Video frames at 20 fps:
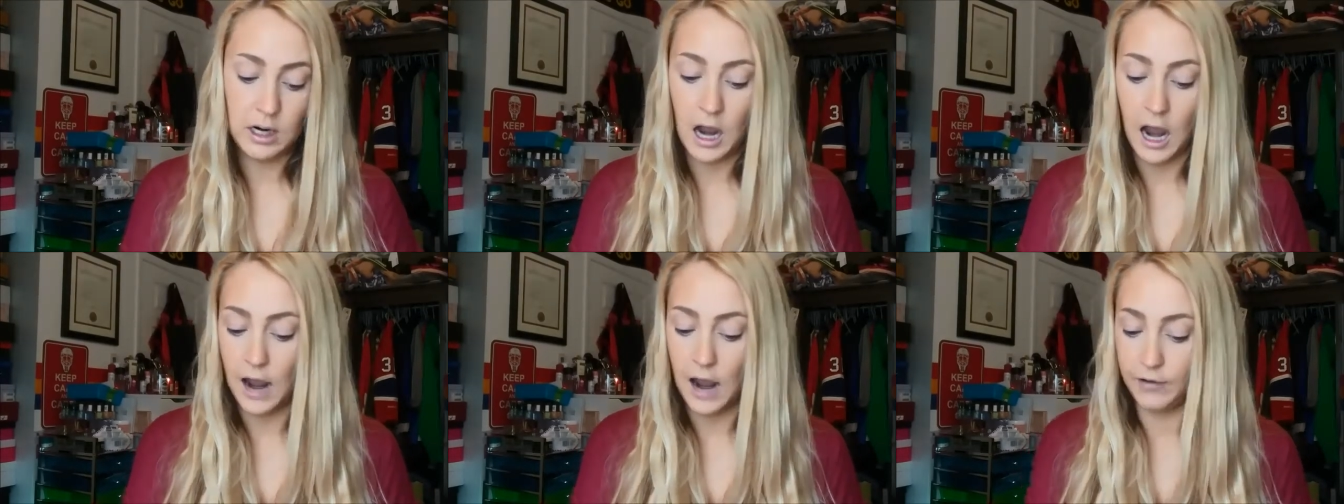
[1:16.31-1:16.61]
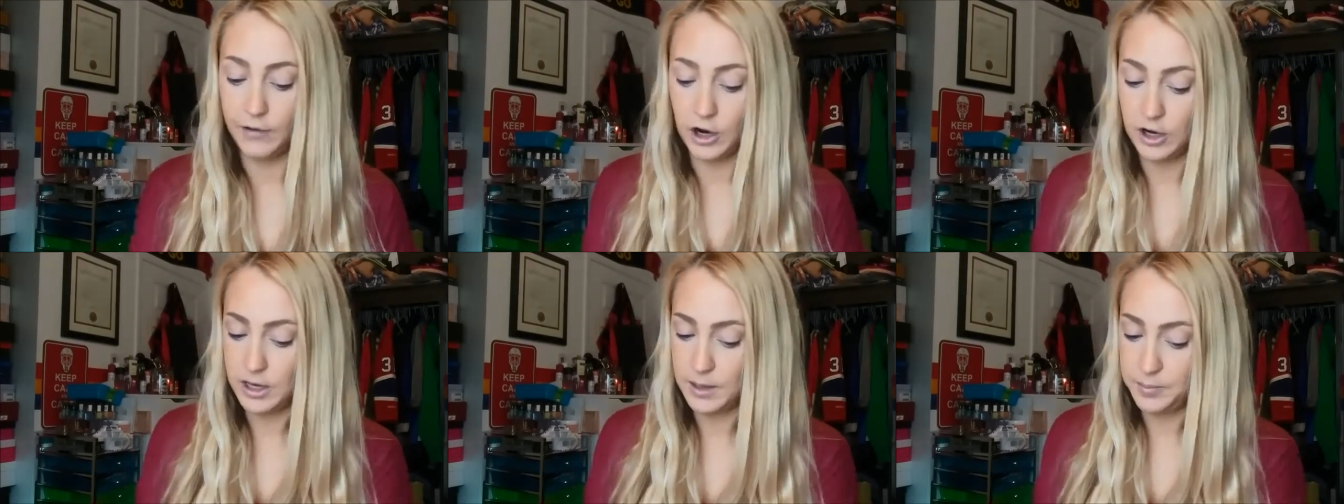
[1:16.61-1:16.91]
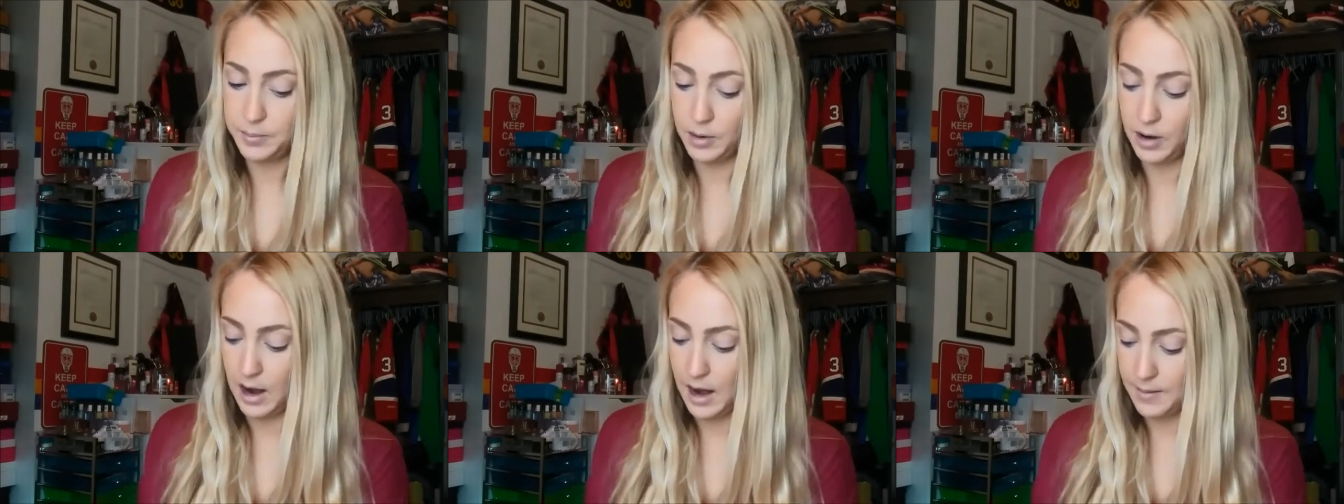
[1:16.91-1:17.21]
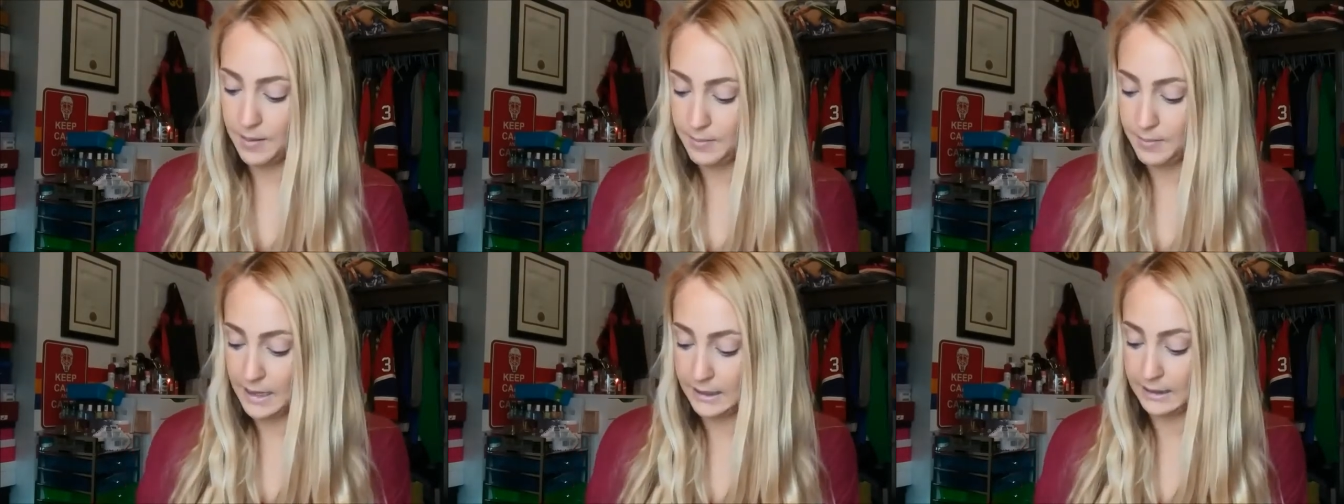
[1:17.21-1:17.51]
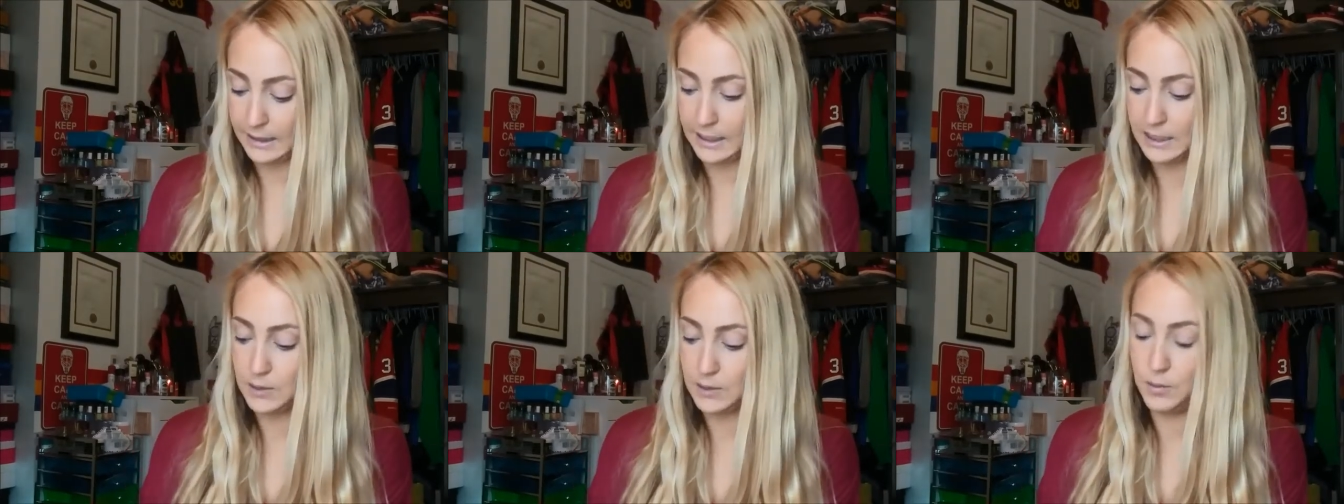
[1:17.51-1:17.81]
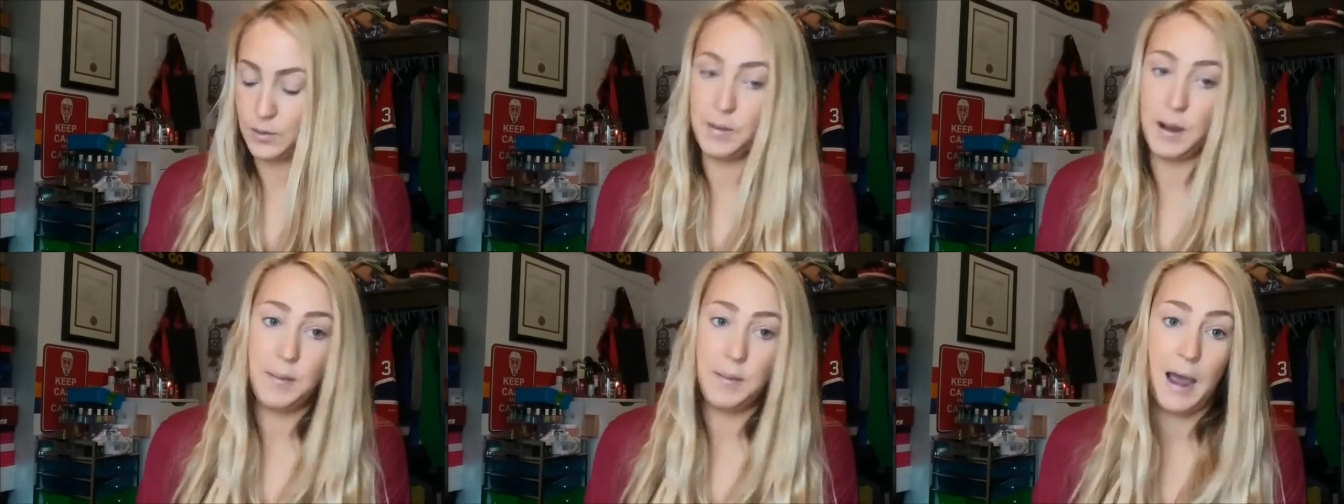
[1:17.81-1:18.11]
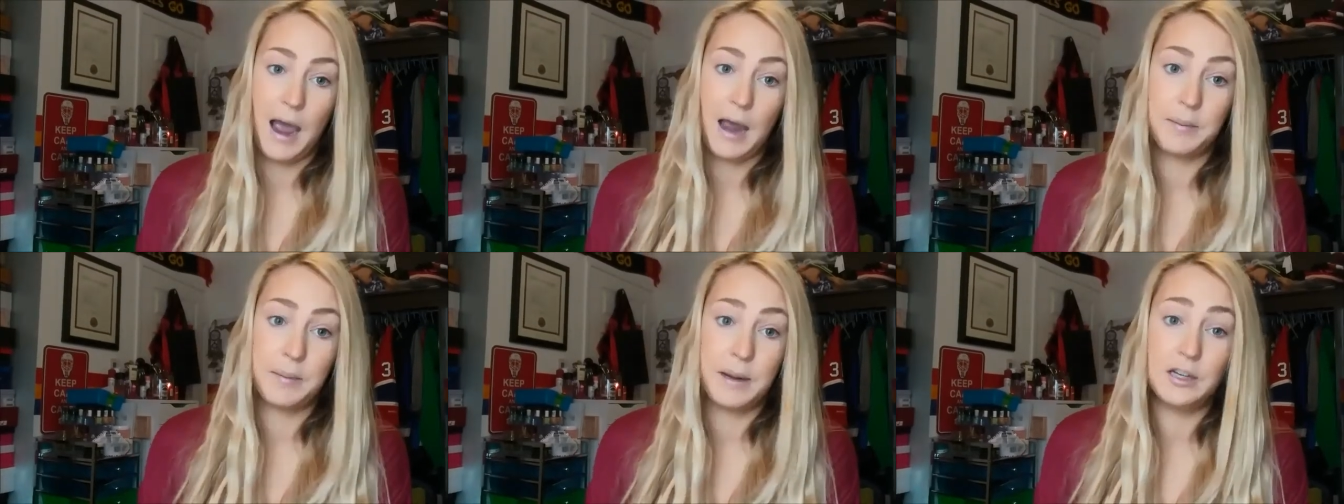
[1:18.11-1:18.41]
I've already primed my lids with my
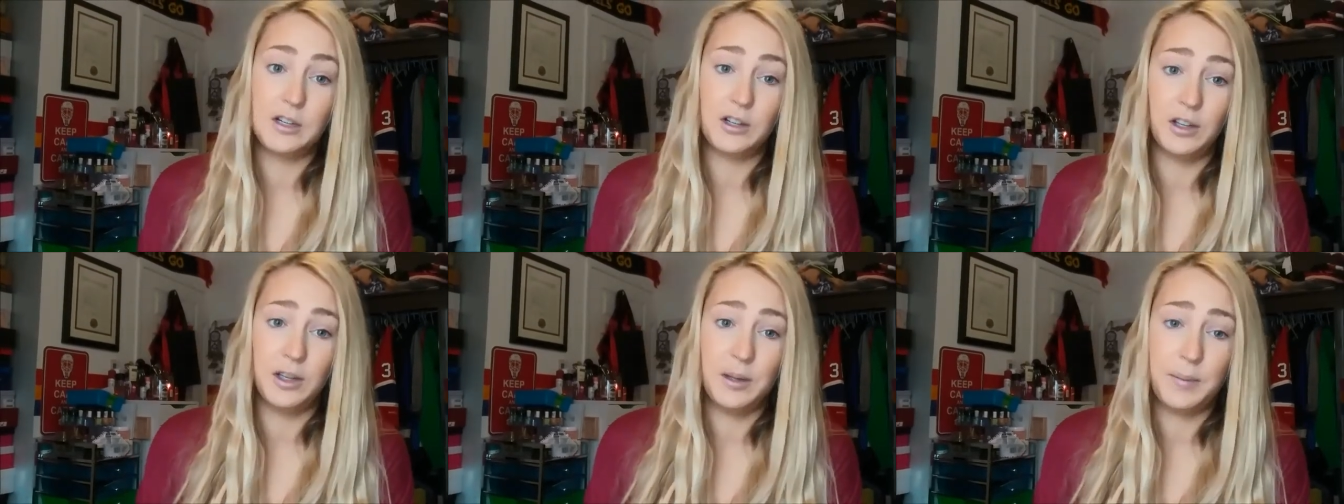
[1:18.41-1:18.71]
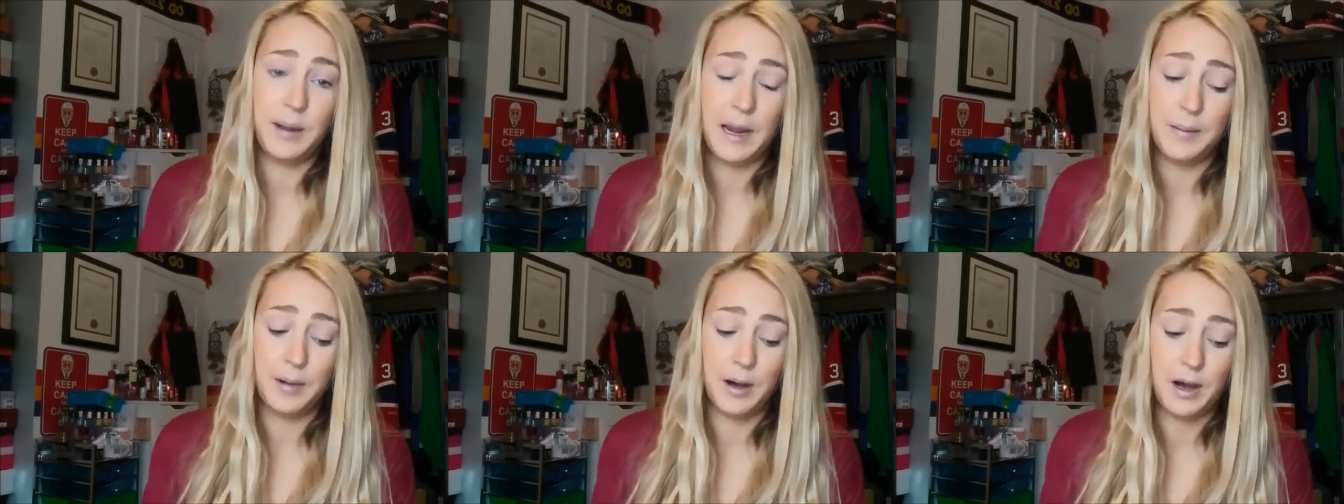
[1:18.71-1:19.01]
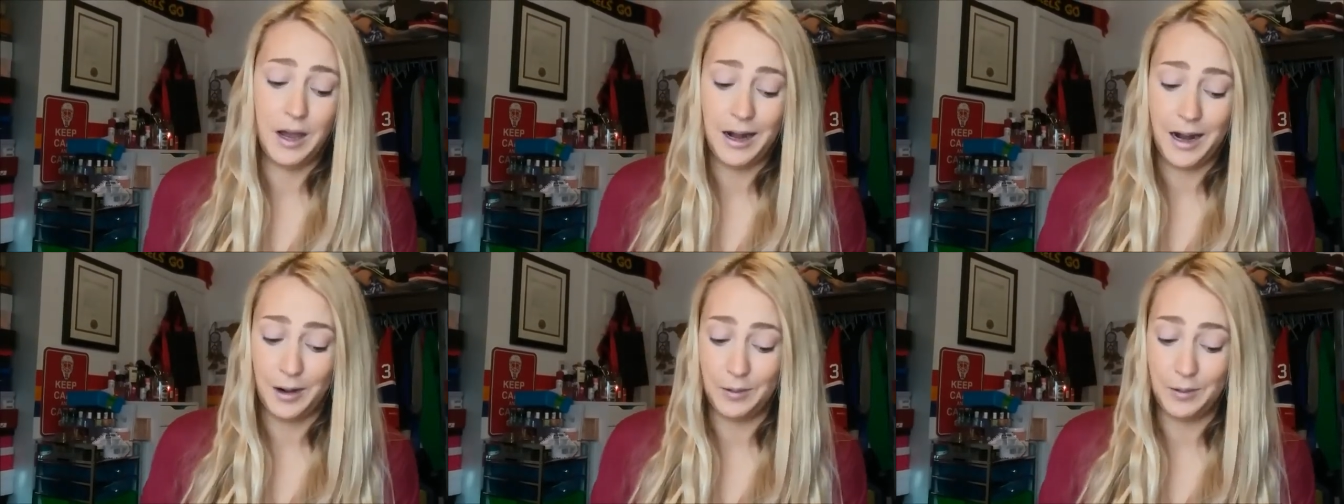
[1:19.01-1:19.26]
MAC Painterly Paint Pot.